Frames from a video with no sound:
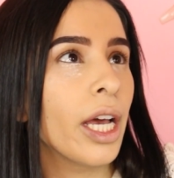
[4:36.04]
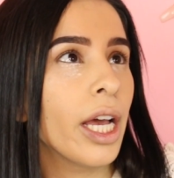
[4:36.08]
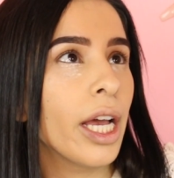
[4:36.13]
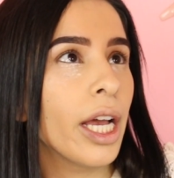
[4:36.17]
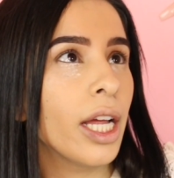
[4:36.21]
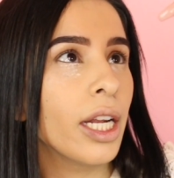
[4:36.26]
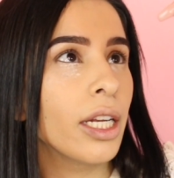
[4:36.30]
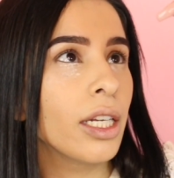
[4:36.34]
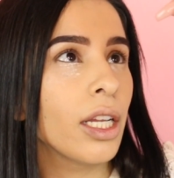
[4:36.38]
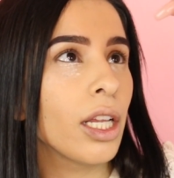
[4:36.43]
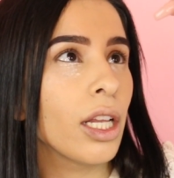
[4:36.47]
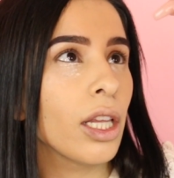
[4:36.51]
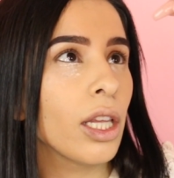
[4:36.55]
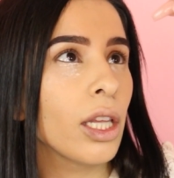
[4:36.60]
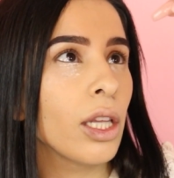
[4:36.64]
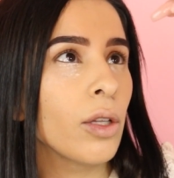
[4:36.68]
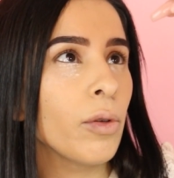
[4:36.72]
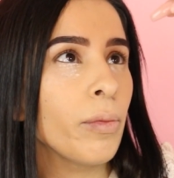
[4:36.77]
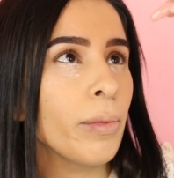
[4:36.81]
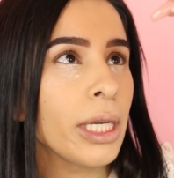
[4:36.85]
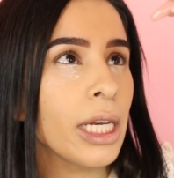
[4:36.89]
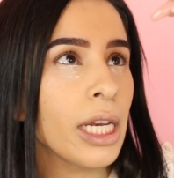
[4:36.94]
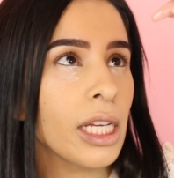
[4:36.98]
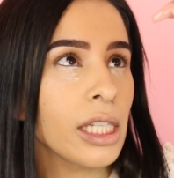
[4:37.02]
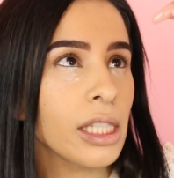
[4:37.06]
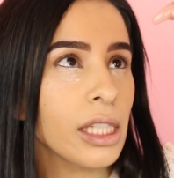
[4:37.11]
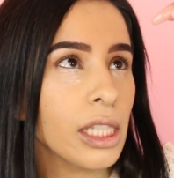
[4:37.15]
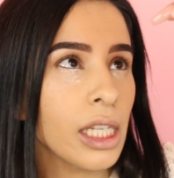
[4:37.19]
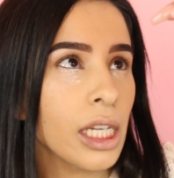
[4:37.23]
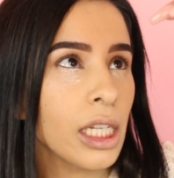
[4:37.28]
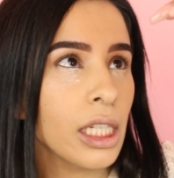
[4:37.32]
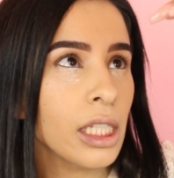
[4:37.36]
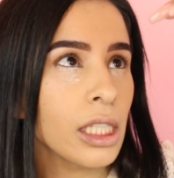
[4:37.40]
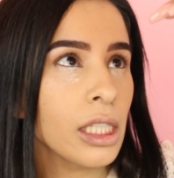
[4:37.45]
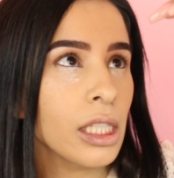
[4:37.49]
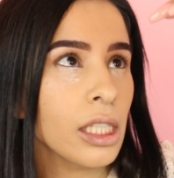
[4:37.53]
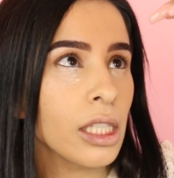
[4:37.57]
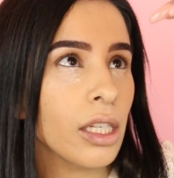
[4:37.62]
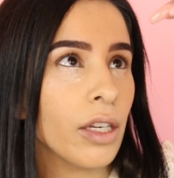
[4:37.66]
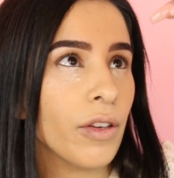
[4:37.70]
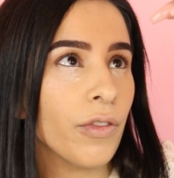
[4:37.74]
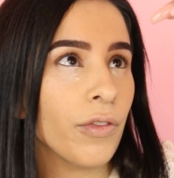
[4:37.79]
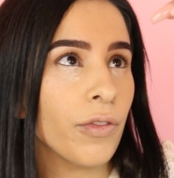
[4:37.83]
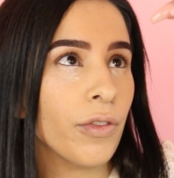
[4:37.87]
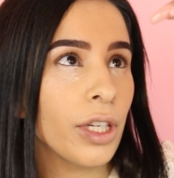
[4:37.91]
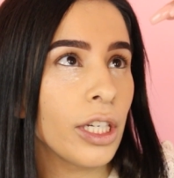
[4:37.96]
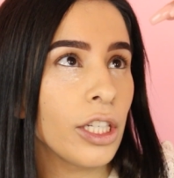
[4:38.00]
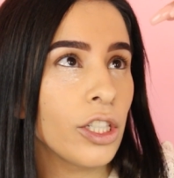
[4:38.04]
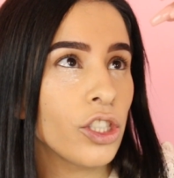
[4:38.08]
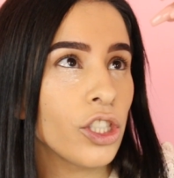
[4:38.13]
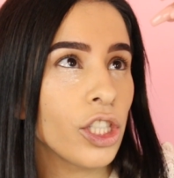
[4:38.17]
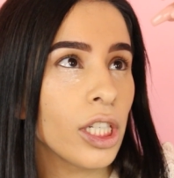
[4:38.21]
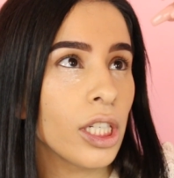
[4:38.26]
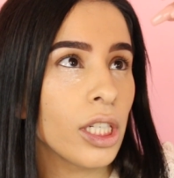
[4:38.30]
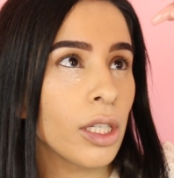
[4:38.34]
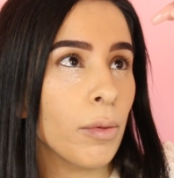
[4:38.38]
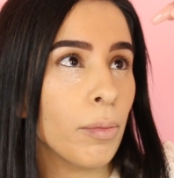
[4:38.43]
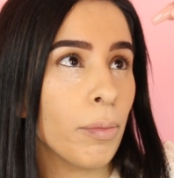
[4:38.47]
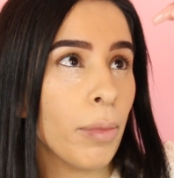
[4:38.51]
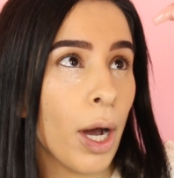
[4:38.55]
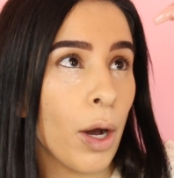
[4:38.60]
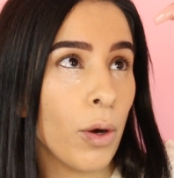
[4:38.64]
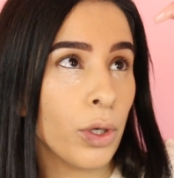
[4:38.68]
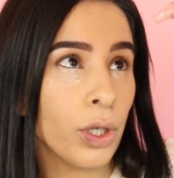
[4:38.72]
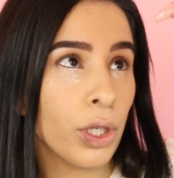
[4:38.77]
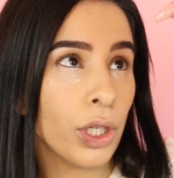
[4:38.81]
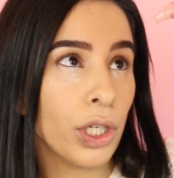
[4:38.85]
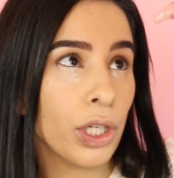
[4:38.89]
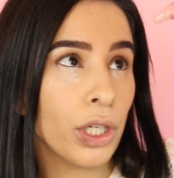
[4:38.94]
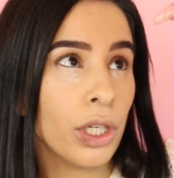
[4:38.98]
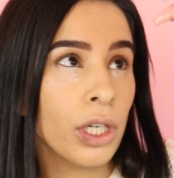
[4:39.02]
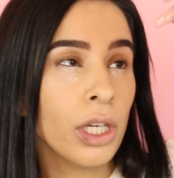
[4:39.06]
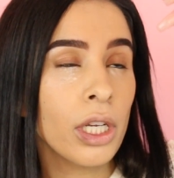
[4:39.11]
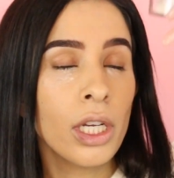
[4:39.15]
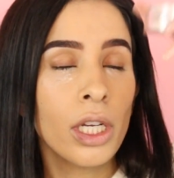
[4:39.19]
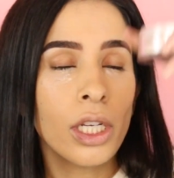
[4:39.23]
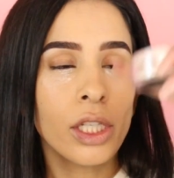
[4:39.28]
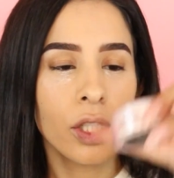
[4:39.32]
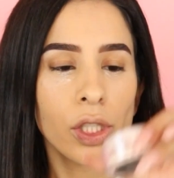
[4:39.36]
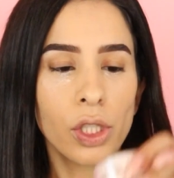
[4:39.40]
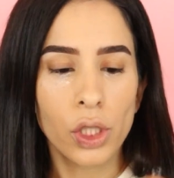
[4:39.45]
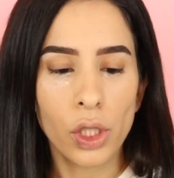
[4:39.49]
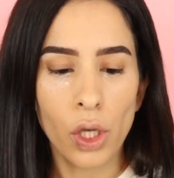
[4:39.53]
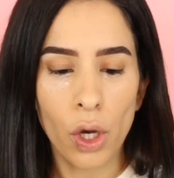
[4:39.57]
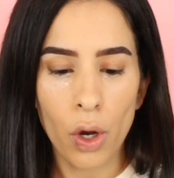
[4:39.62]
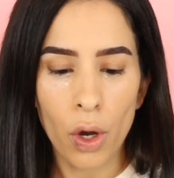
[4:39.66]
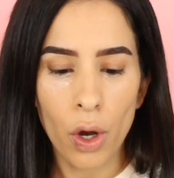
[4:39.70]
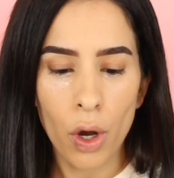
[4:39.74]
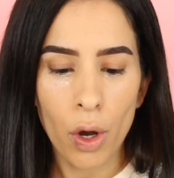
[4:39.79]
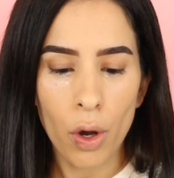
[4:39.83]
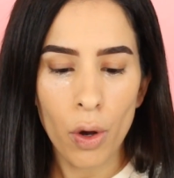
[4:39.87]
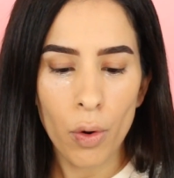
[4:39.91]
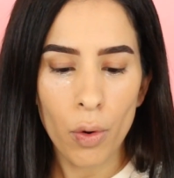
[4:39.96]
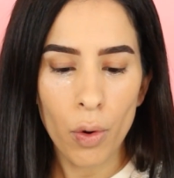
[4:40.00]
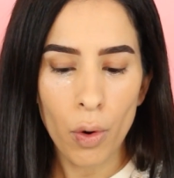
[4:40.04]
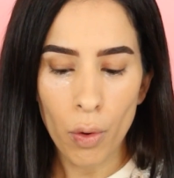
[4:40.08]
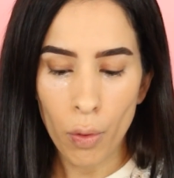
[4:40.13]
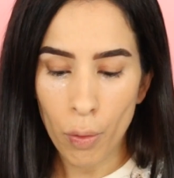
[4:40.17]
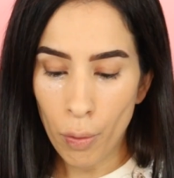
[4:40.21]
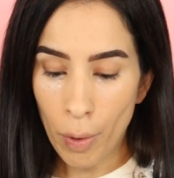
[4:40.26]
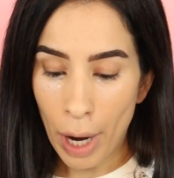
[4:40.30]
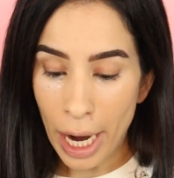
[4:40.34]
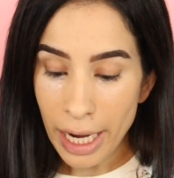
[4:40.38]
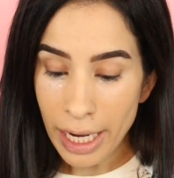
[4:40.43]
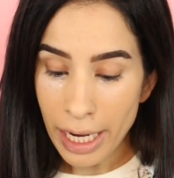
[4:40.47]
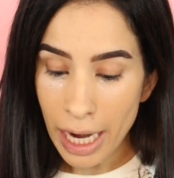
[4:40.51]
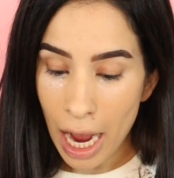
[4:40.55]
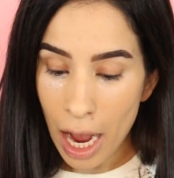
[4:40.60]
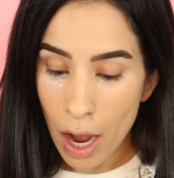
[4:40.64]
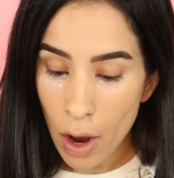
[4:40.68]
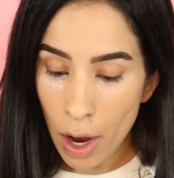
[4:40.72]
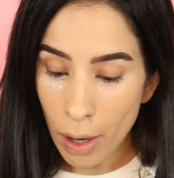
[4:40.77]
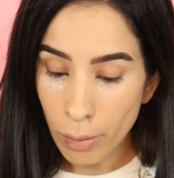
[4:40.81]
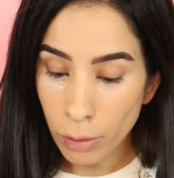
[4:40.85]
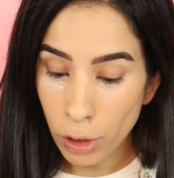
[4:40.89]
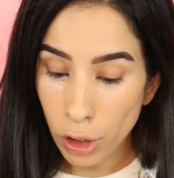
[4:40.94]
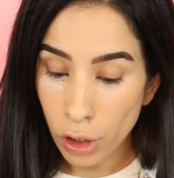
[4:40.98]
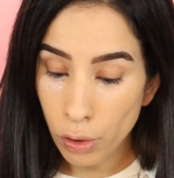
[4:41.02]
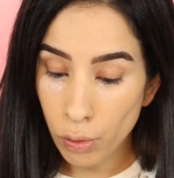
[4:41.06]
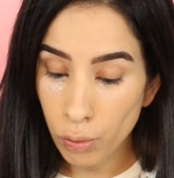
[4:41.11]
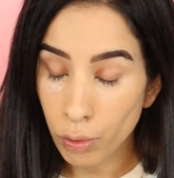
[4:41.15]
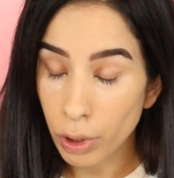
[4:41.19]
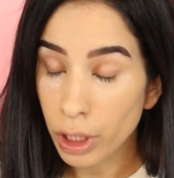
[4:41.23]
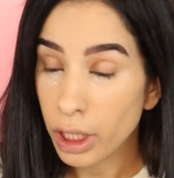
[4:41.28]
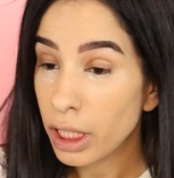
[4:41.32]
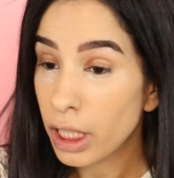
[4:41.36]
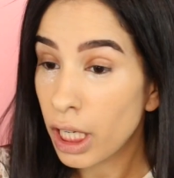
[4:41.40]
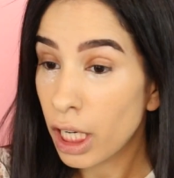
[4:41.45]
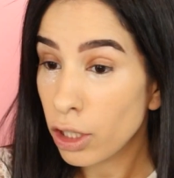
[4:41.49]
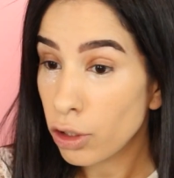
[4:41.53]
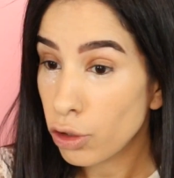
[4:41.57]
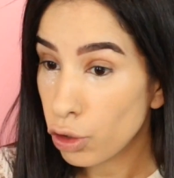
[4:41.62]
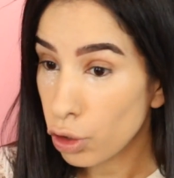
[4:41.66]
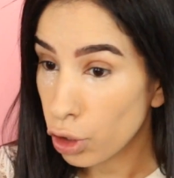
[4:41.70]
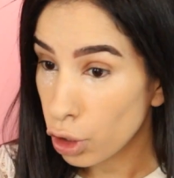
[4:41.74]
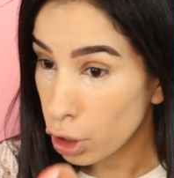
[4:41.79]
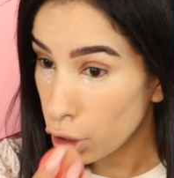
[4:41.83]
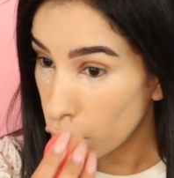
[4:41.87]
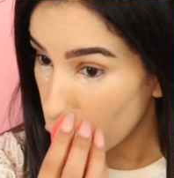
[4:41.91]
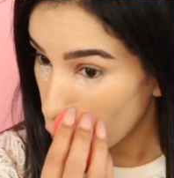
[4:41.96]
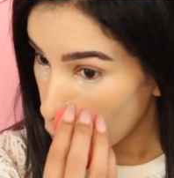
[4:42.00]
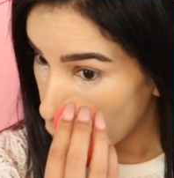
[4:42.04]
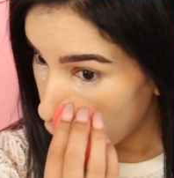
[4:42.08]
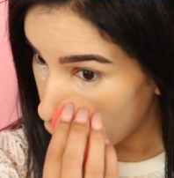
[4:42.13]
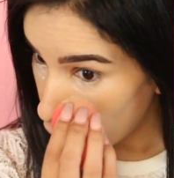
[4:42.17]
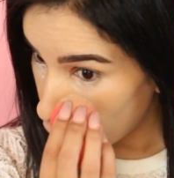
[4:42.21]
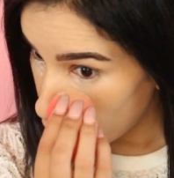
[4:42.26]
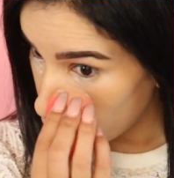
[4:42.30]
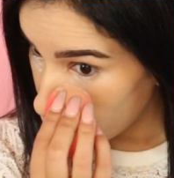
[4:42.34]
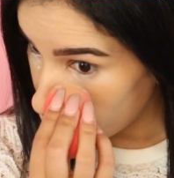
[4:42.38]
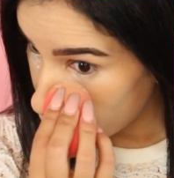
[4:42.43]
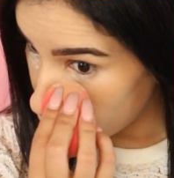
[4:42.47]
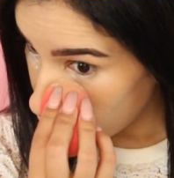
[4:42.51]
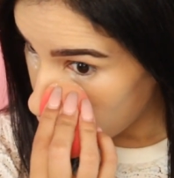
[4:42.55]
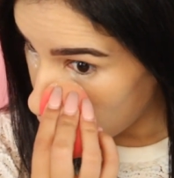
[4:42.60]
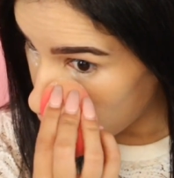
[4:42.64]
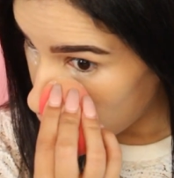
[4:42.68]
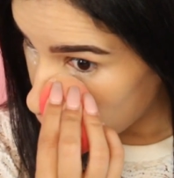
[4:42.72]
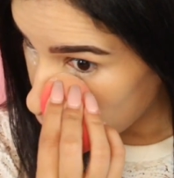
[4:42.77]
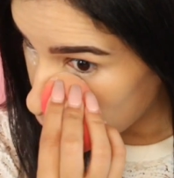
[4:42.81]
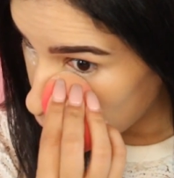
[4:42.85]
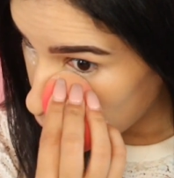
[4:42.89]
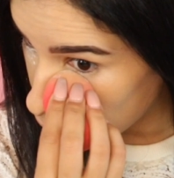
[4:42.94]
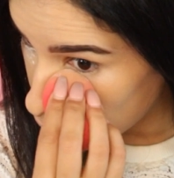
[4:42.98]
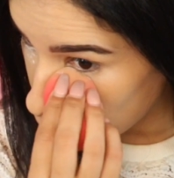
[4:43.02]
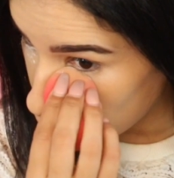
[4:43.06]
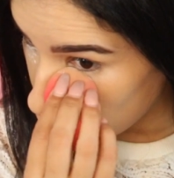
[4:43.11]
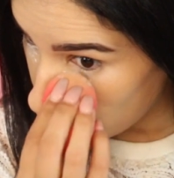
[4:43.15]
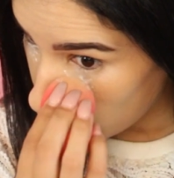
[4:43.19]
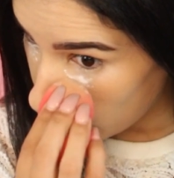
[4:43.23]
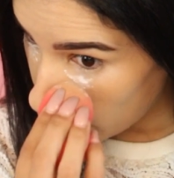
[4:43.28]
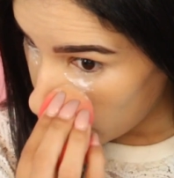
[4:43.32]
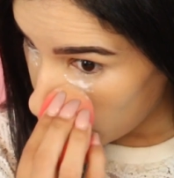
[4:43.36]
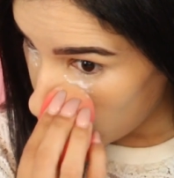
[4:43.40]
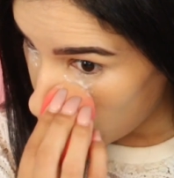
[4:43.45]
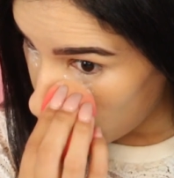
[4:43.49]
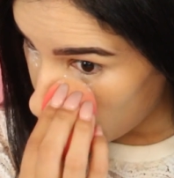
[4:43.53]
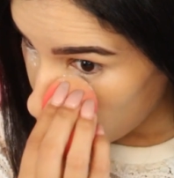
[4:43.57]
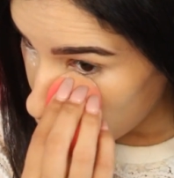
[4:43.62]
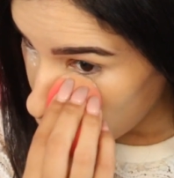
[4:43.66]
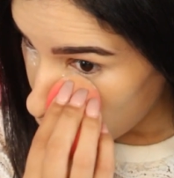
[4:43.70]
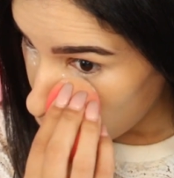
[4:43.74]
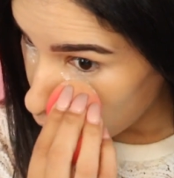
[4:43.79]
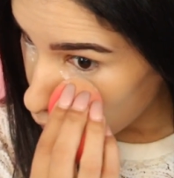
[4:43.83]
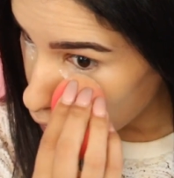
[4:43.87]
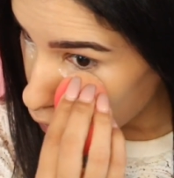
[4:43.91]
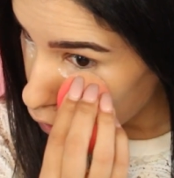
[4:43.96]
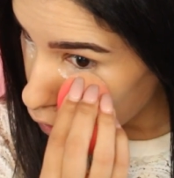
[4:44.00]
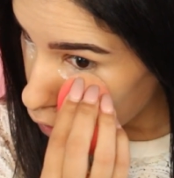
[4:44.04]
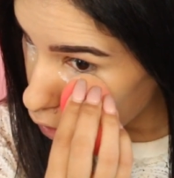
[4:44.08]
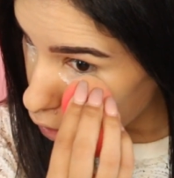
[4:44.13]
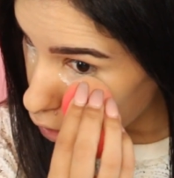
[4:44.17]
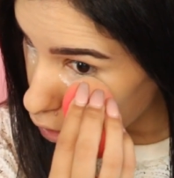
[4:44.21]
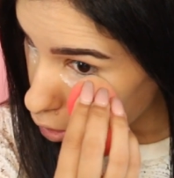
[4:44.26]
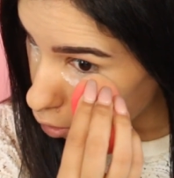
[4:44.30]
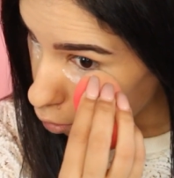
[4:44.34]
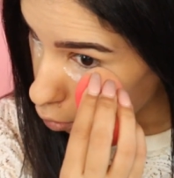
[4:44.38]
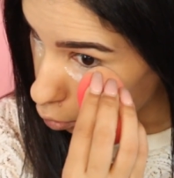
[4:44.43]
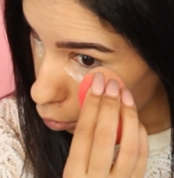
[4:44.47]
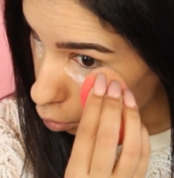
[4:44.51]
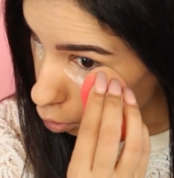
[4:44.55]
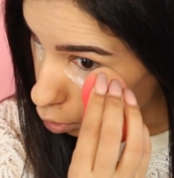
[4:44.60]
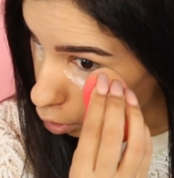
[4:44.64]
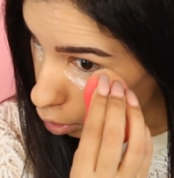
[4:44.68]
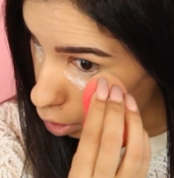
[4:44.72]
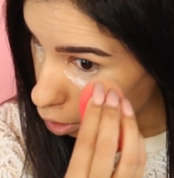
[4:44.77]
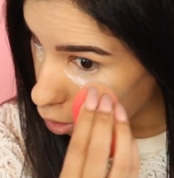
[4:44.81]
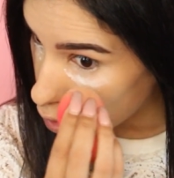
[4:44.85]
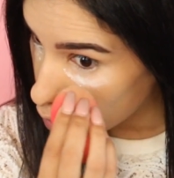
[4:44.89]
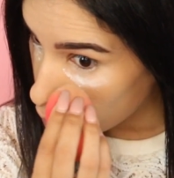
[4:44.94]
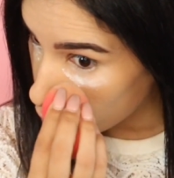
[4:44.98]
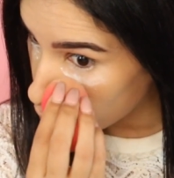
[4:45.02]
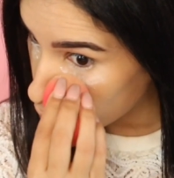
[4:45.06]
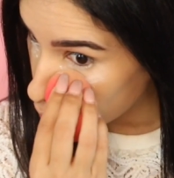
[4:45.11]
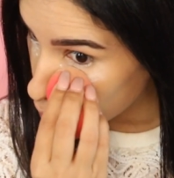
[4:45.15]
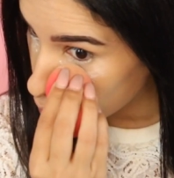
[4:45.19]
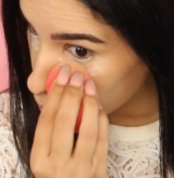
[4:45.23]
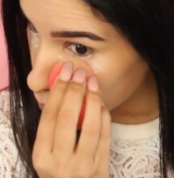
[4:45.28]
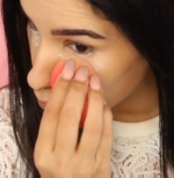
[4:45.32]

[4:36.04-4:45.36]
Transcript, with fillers: And luminescent finishing powder. So right now I'm just really not sure whether if that's a highlighter or